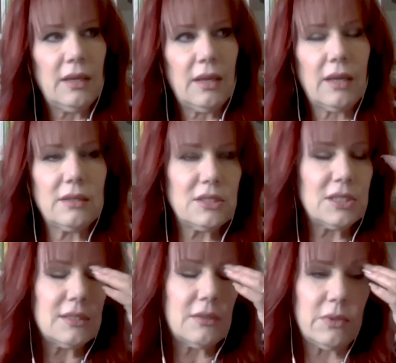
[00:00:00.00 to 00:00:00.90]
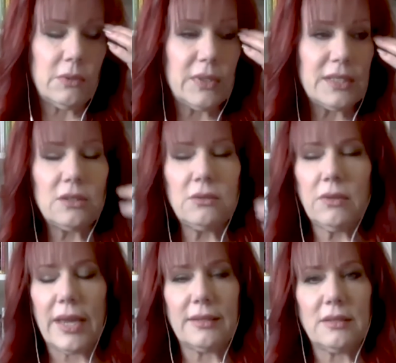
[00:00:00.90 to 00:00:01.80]
And she said, well, we do
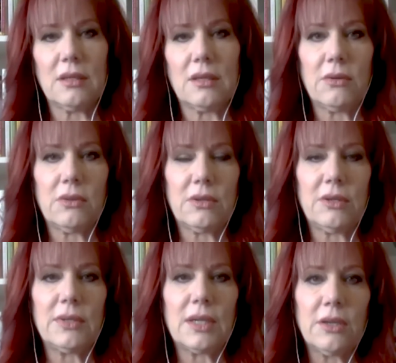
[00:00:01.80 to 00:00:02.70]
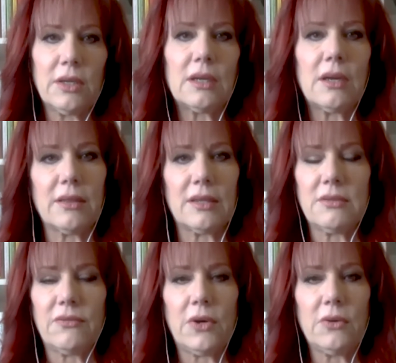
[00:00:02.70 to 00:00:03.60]
like to go through and look at all
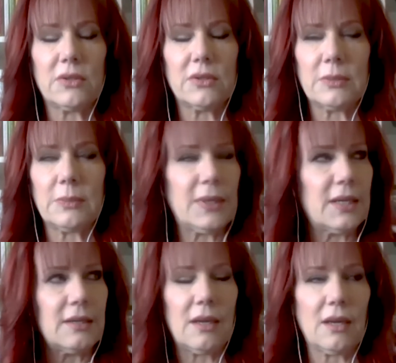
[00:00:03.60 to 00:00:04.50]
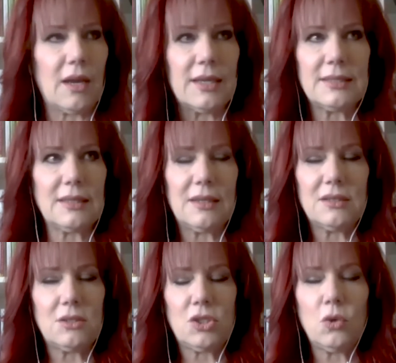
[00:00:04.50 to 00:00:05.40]
these photos, but I said,
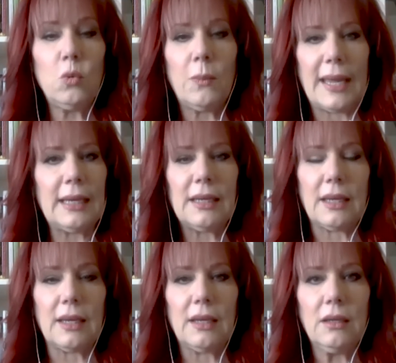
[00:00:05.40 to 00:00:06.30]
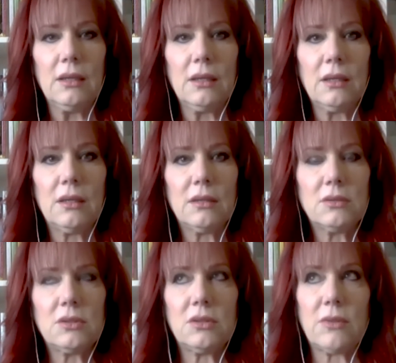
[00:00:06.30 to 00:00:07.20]
there's too many
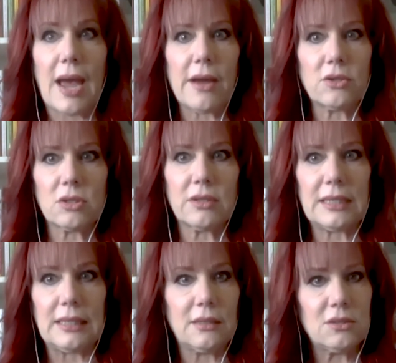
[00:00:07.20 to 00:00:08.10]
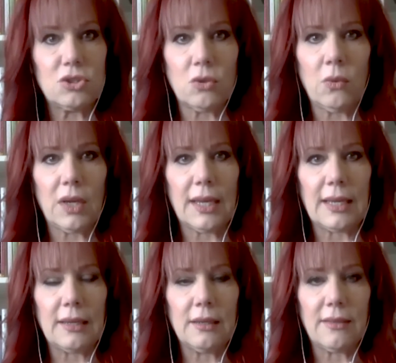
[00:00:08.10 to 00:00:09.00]
to actually
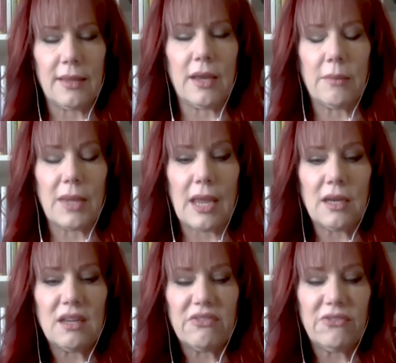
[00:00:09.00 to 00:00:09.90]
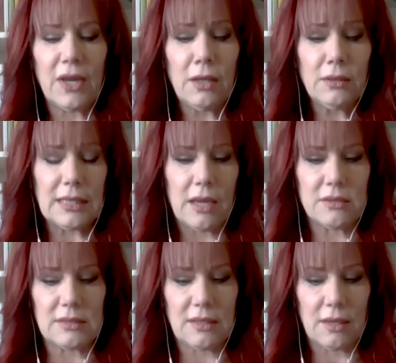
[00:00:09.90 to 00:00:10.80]
enjoy them. And it felt
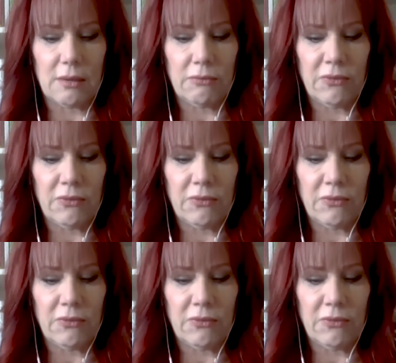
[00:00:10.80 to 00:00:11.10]
as if